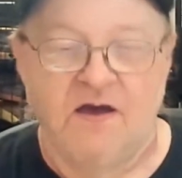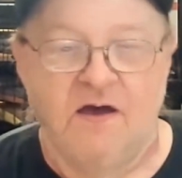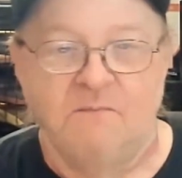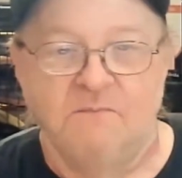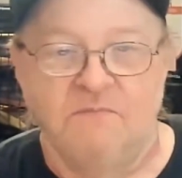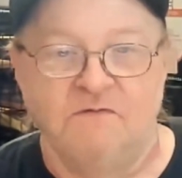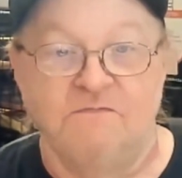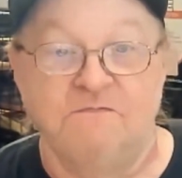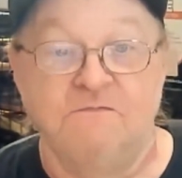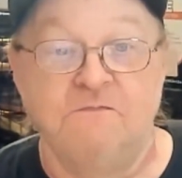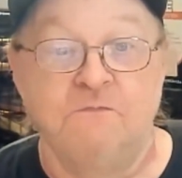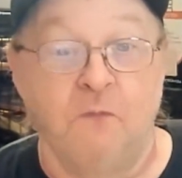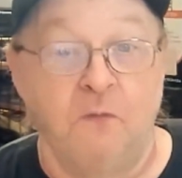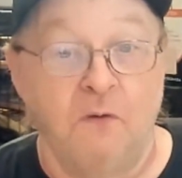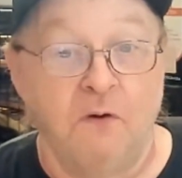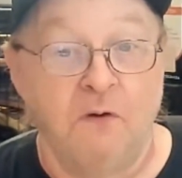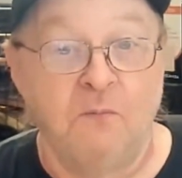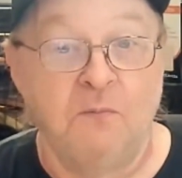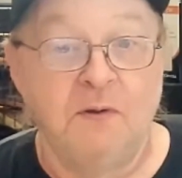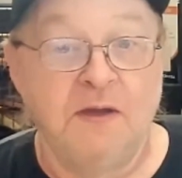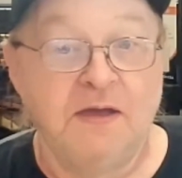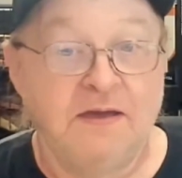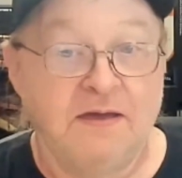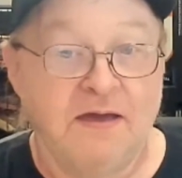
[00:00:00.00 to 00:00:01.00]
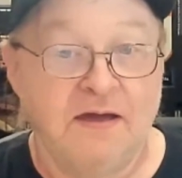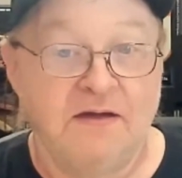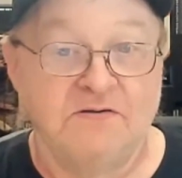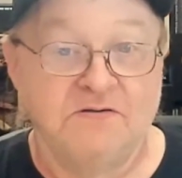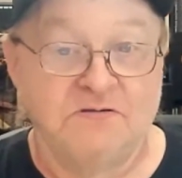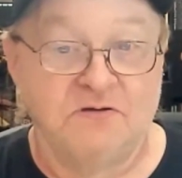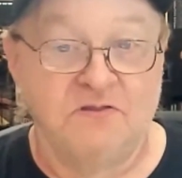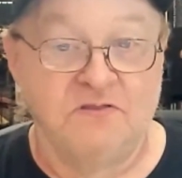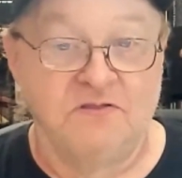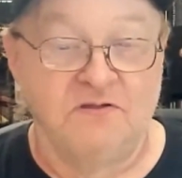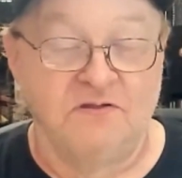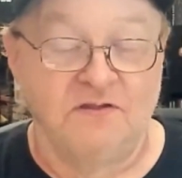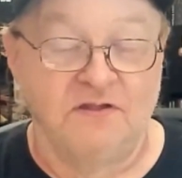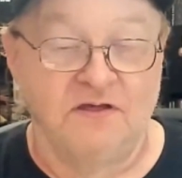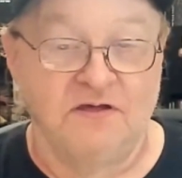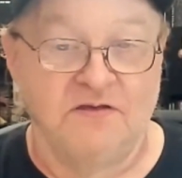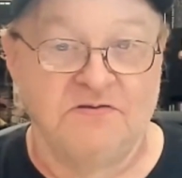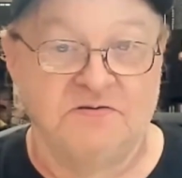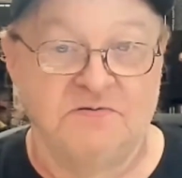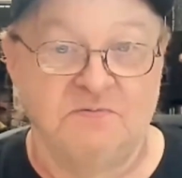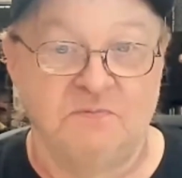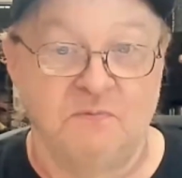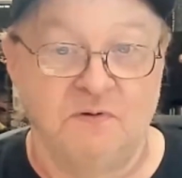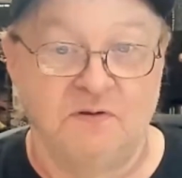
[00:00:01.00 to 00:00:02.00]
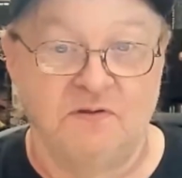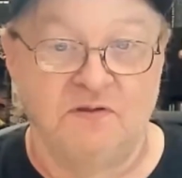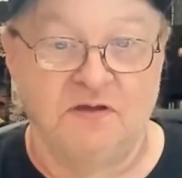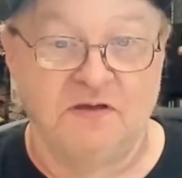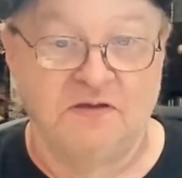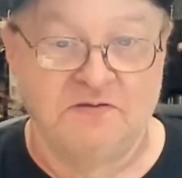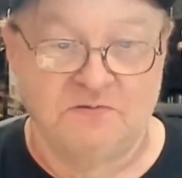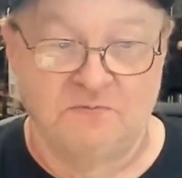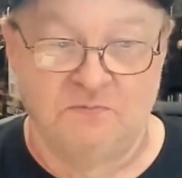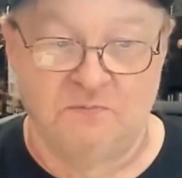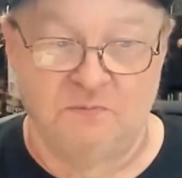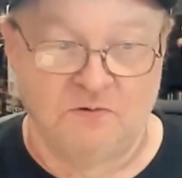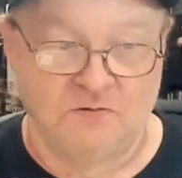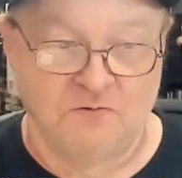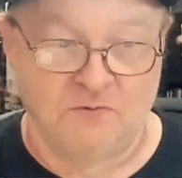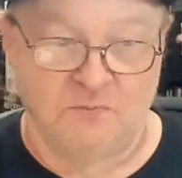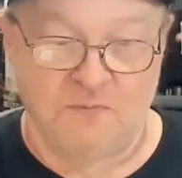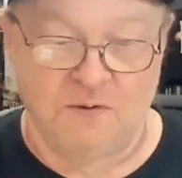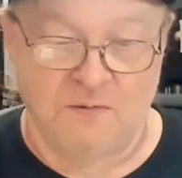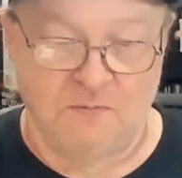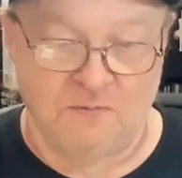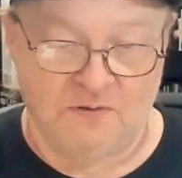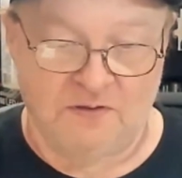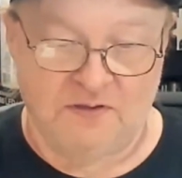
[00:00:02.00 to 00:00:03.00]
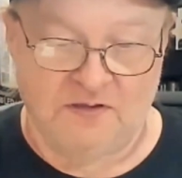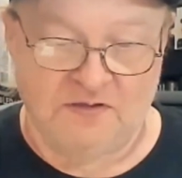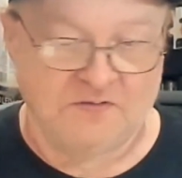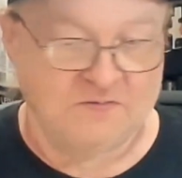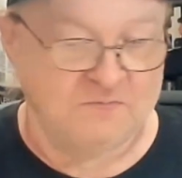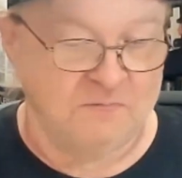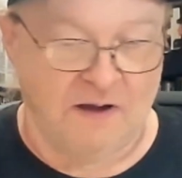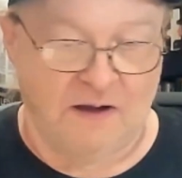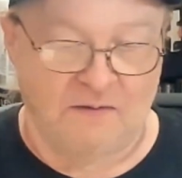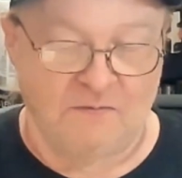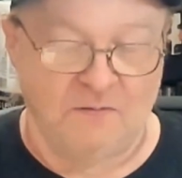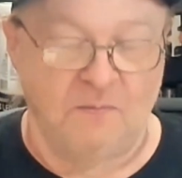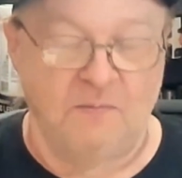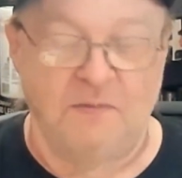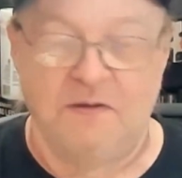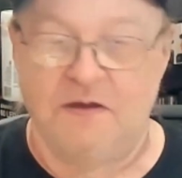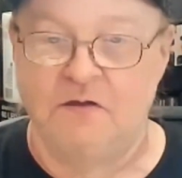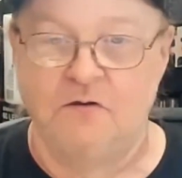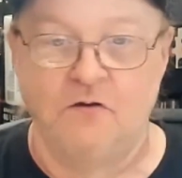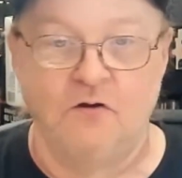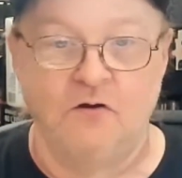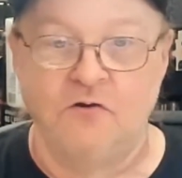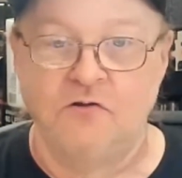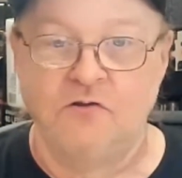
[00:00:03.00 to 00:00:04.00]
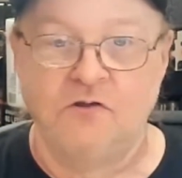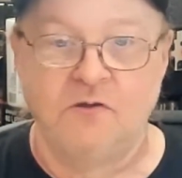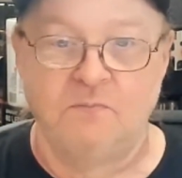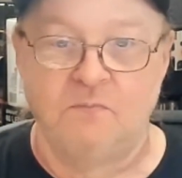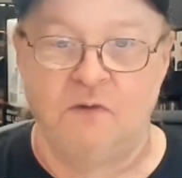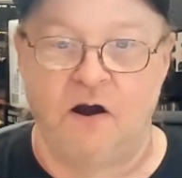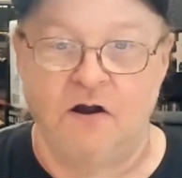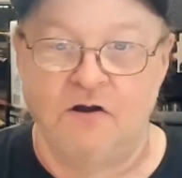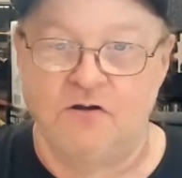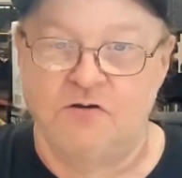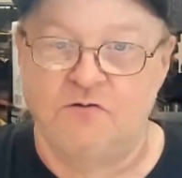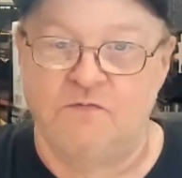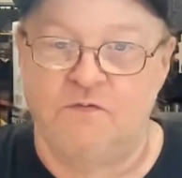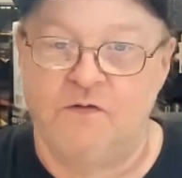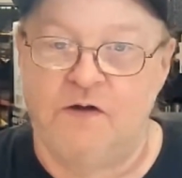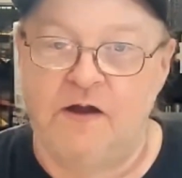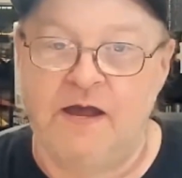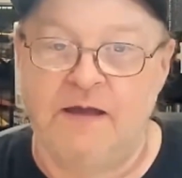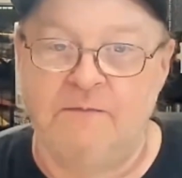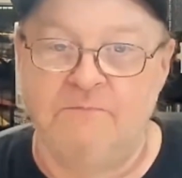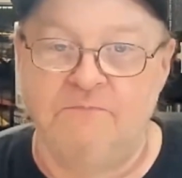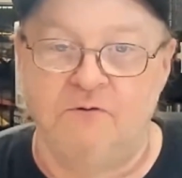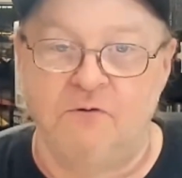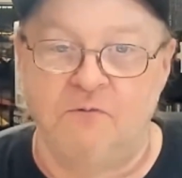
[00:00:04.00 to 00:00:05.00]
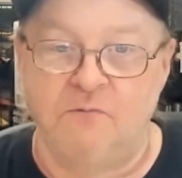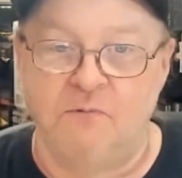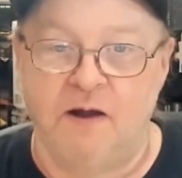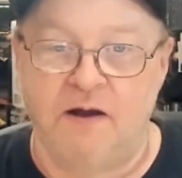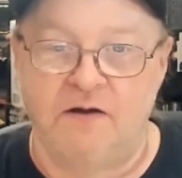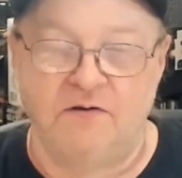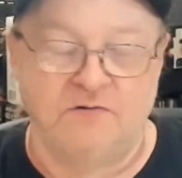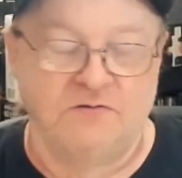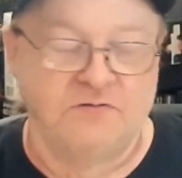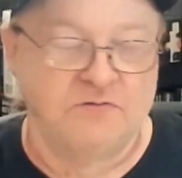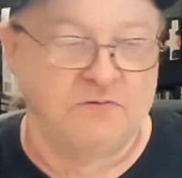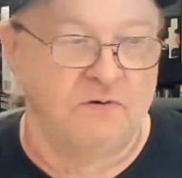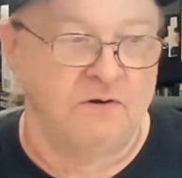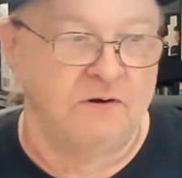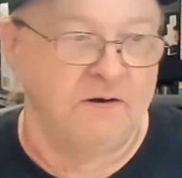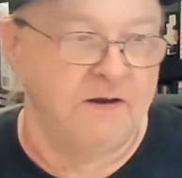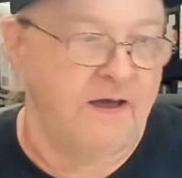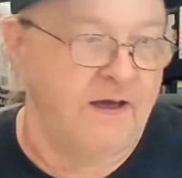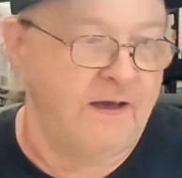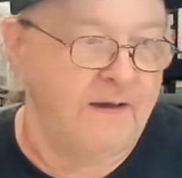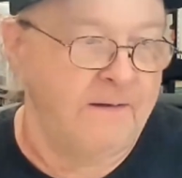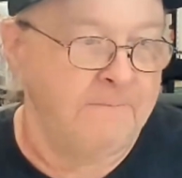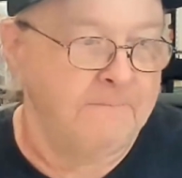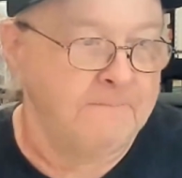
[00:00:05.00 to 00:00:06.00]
Before we get to the list released, which will be released probably in early March for April Record Store Day,